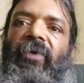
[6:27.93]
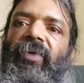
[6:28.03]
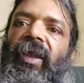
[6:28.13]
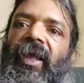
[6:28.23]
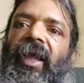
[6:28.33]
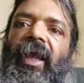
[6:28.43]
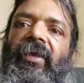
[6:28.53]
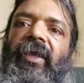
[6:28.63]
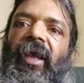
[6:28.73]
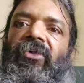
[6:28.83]
where a
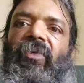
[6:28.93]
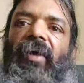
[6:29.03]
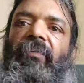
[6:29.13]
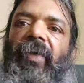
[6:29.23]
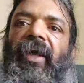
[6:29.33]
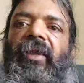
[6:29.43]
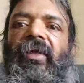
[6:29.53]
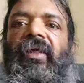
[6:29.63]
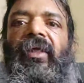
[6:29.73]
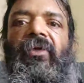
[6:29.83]
is xy plane,
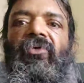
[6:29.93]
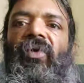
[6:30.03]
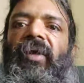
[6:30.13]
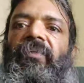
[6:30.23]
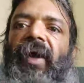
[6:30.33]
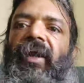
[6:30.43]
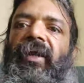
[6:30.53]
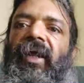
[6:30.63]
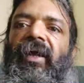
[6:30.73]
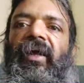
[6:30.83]
so if I
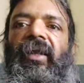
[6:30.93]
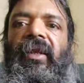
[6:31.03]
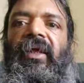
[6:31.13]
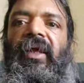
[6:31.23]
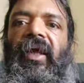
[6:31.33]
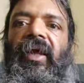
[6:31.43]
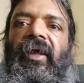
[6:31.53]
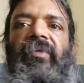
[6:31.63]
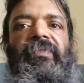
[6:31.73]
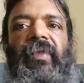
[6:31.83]
take
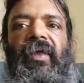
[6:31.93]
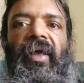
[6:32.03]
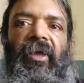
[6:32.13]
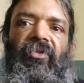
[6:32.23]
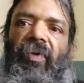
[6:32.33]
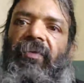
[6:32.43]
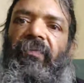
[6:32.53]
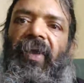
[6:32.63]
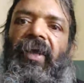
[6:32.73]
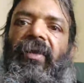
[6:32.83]
dA
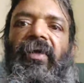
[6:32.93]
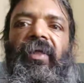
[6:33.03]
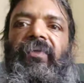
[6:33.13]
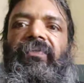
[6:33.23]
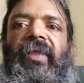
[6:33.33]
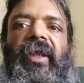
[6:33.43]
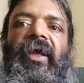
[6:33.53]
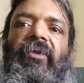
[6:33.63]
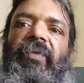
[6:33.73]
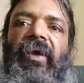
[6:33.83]
xy plane, then
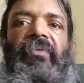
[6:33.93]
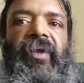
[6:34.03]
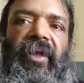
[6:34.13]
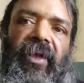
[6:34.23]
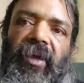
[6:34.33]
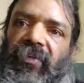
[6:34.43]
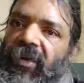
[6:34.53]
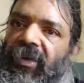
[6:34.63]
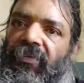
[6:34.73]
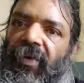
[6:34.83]
it becomes
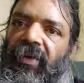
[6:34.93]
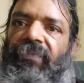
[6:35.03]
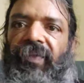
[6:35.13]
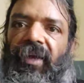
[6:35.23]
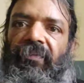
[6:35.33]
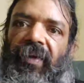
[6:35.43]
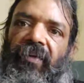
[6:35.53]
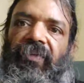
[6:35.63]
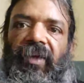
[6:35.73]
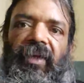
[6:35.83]
dx dy. It
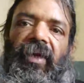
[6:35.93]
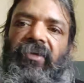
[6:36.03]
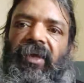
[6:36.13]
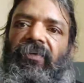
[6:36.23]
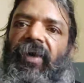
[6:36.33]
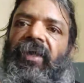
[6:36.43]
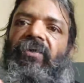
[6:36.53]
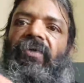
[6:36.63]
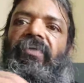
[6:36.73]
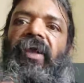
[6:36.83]
becomes dx dy,
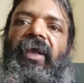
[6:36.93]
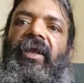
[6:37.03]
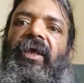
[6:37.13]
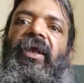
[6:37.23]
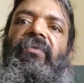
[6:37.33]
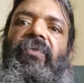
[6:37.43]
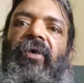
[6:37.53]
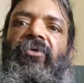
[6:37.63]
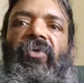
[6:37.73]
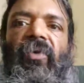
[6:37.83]
then we will integrate
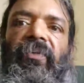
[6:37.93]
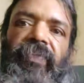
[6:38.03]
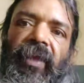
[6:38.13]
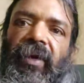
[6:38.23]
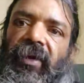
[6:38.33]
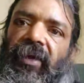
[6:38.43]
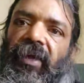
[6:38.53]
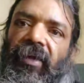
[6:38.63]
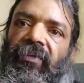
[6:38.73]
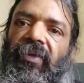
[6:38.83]
first through
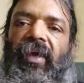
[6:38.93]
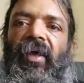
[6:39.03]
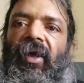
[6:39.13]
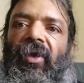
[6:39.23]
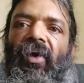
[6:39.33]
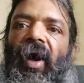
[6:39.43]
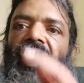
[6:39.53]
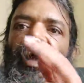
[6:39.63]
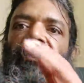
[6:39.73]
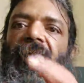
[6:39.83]
dx. Now
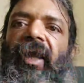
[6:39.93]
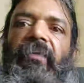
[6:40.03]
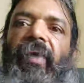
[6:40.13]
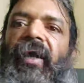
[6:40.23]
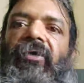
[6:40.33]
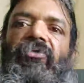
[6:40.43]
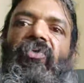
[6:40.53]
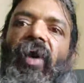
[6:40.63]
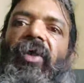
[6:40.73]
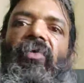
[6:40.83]
I have a by
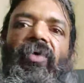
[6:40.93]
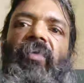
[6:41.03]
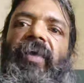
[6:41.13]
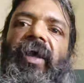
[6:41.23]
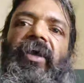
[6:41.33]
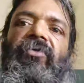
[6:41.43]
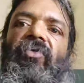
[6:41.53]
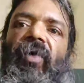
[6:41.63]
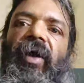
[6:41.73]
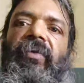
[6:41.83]
square root of a
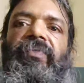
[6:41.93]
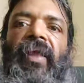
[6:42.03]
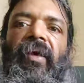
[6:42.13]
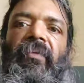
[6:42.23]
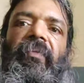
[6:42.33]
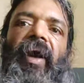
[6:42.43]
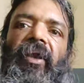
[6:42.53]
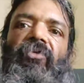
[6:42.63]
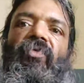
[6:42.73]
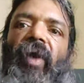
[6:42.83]
square
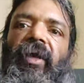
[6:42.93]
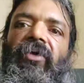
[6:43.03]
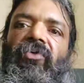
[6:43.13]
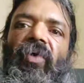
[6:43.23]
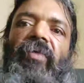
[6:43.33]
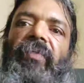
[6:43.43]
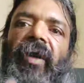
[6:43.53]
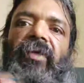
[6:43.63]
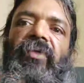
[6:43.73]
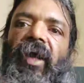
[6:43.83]
minus y square
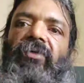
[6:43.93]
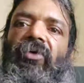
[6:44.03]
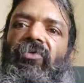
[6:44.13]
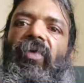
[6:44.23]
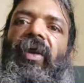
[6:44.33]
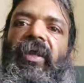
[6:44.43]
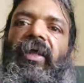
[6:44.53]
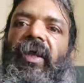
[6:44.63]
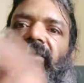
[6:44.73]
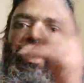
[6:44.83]
minus x square
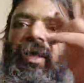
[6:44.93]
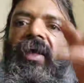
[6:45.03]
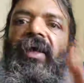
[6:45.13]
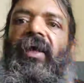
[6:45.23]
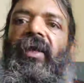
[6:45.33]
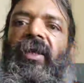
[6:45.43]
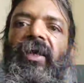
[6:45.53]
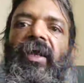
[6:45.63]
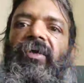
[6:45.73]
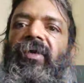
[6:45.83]
dx,
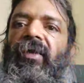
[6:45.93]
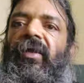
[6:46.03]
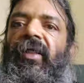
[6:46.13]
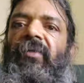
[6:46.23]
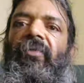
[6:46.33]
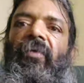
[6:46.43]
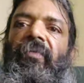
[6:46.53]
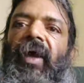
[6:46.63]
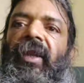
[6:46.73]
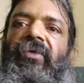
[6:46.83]
integration from
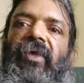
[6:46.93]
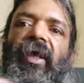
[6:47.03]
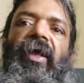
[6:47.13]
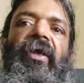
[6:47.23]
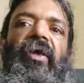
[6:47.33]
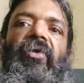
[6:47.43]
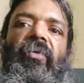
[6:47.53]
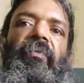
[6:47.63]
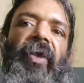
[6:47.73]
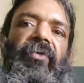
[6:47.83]
minus a
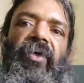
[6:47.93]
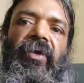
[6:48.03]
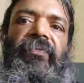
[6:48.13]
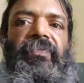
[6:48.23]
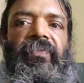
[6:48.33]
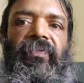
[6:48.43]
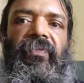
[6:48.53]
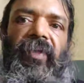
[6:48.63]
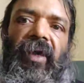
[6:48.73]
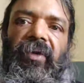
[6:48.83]
to plus a.
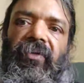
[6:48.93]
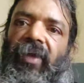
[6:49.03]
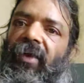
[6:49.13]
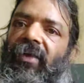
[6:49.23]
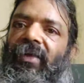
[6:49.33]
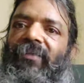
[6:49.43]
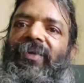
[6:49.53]
That is the